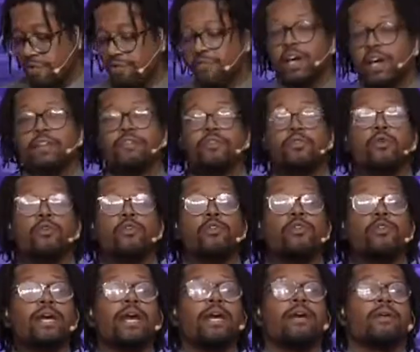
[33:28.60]
a faithful
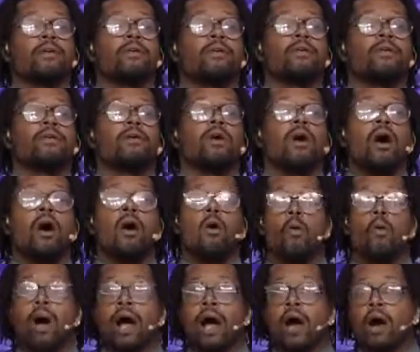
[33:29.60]
Creator
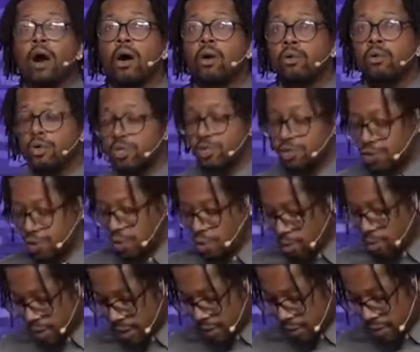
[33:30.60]
while
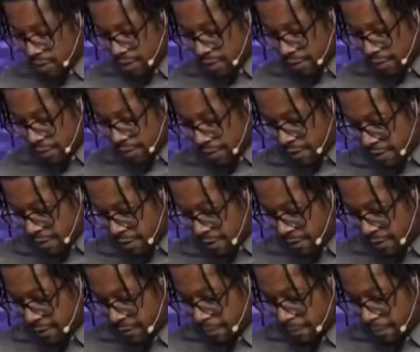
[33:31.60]
doing good.